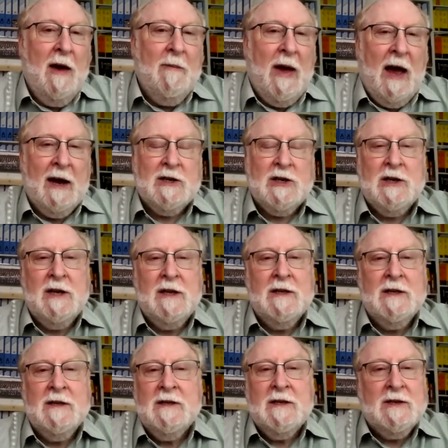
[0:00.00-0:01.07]

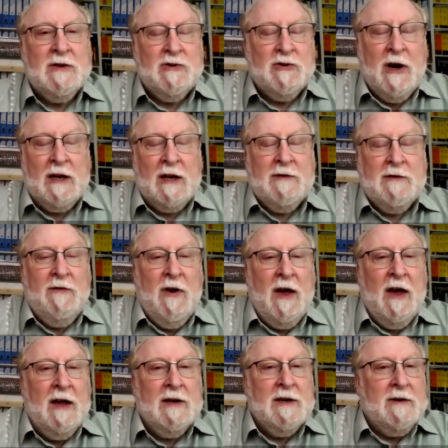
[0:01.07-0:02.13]
actions
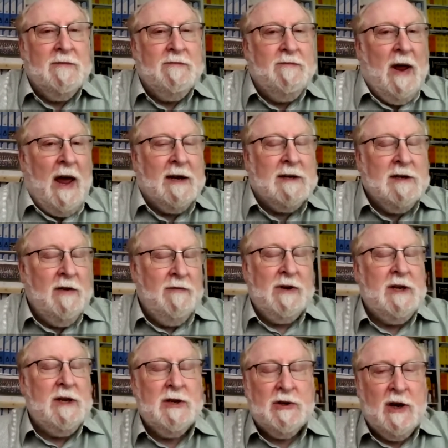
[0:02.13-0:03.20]
transferred and
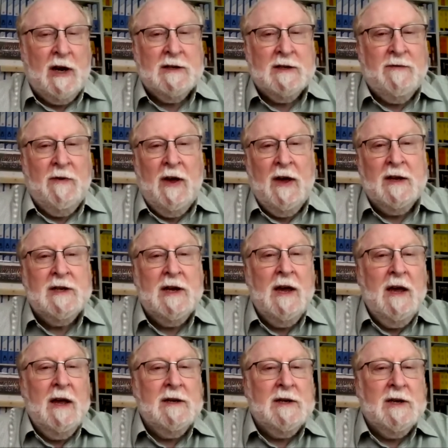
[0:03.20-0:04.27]
activities transferred
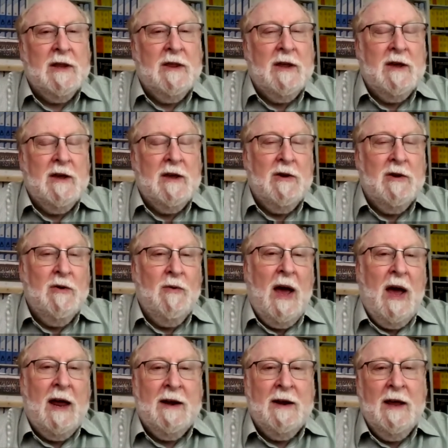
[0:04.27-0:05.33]
to the
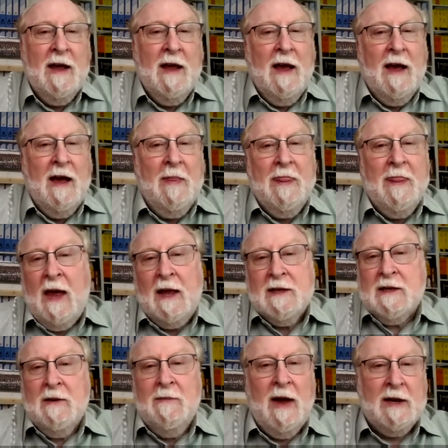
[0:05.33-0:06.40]
UN,
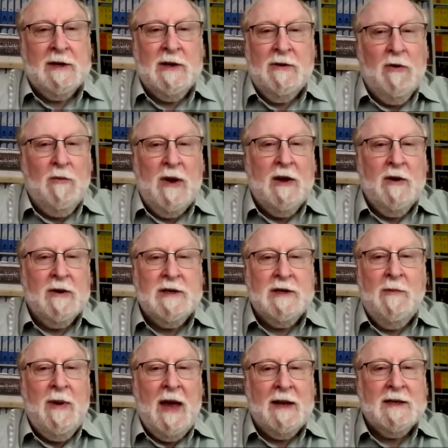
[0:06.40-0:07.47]
that's a matter that we could
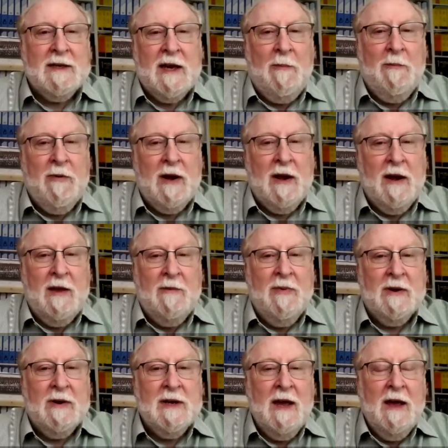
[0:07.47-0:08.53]
debate separately.
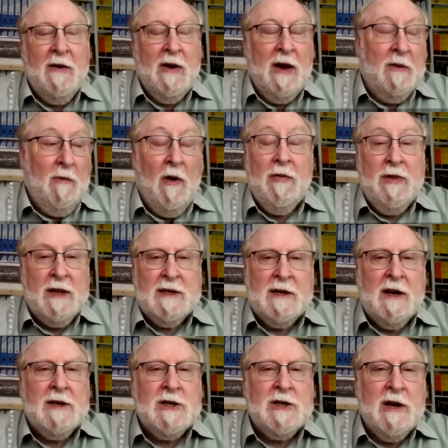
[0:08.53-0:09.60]
But what this
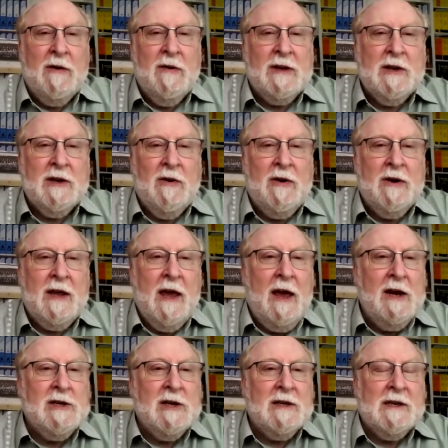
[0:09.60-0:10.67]
does show is that on
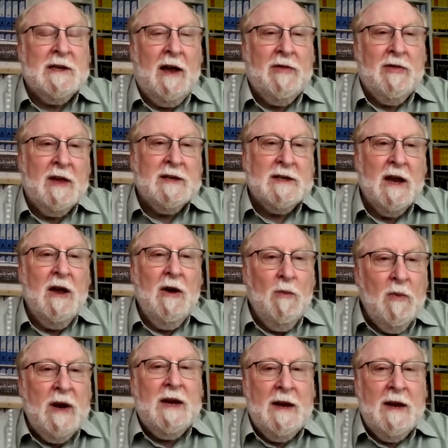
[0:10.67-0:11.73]
occasions like this,
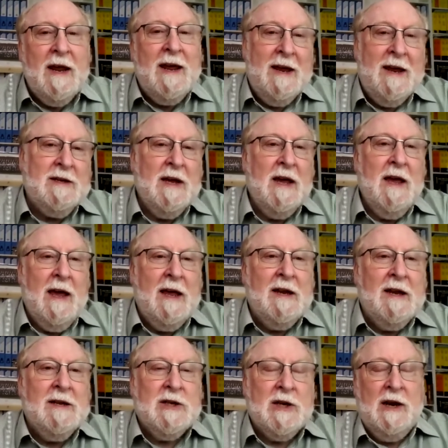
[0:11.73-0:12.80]
we need
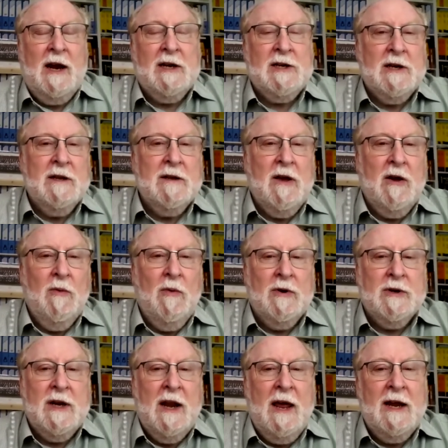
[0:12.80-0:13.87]
international
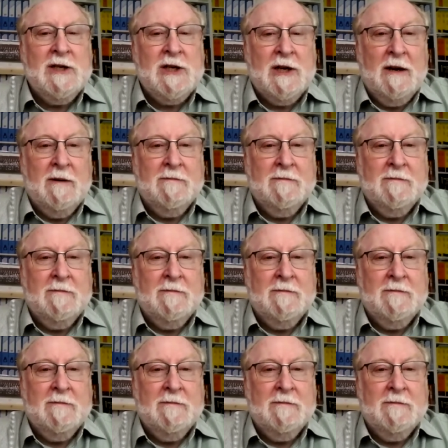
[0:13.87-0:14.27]
coordination.